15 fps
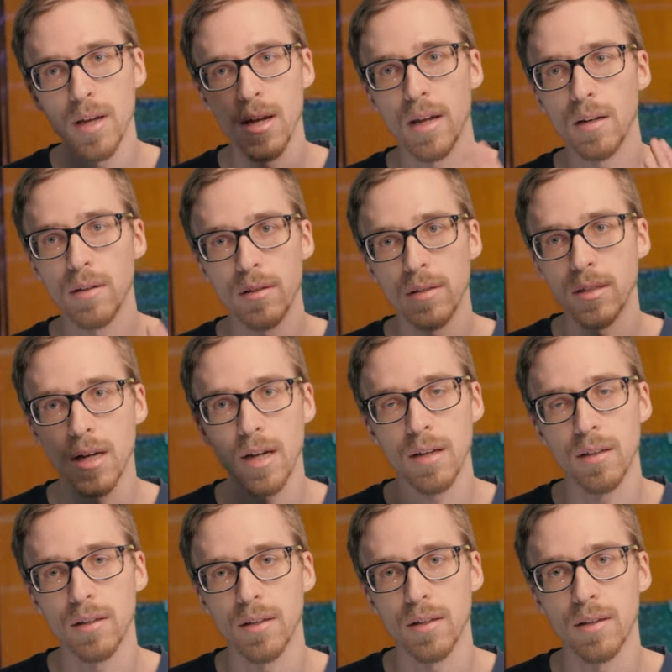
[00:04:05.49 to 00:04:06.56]
and you can
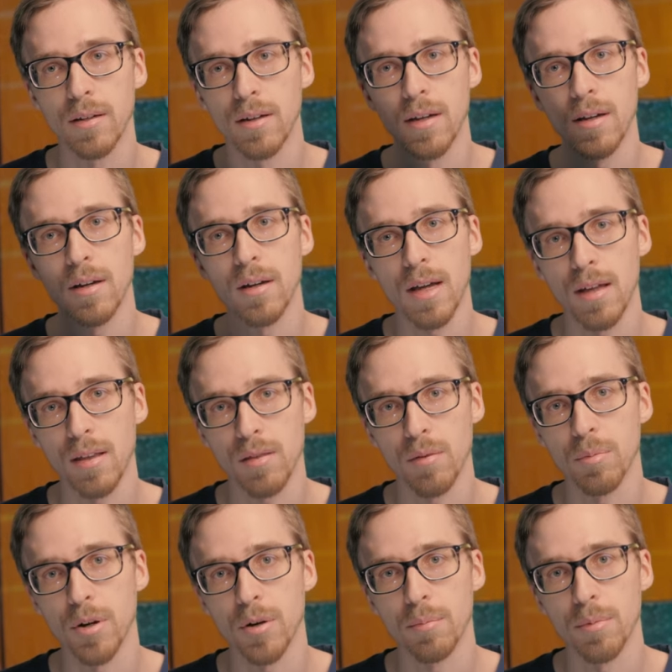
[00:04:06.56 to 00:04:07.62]
dial in as
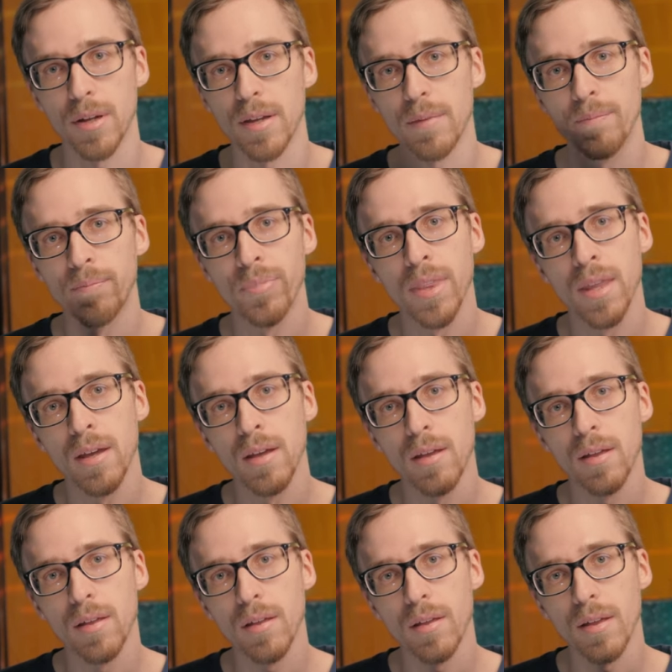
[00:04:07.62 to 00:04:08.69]
appropriate.
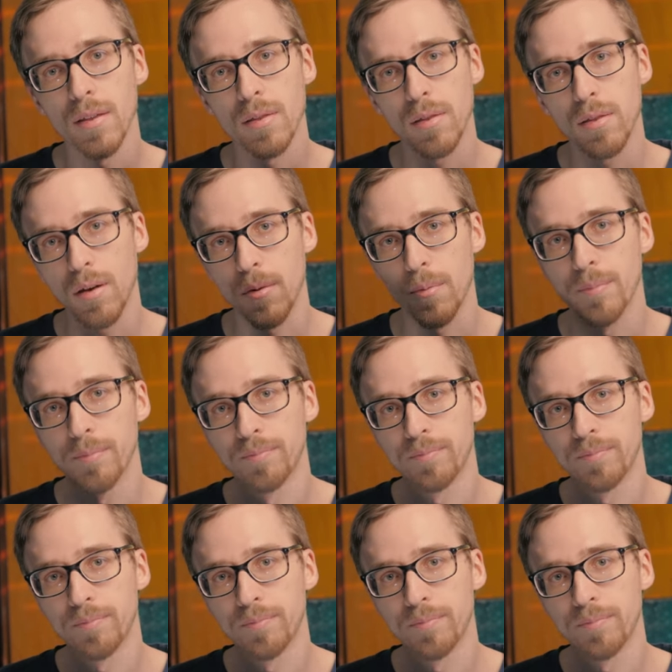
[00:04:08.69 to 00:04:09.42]
So,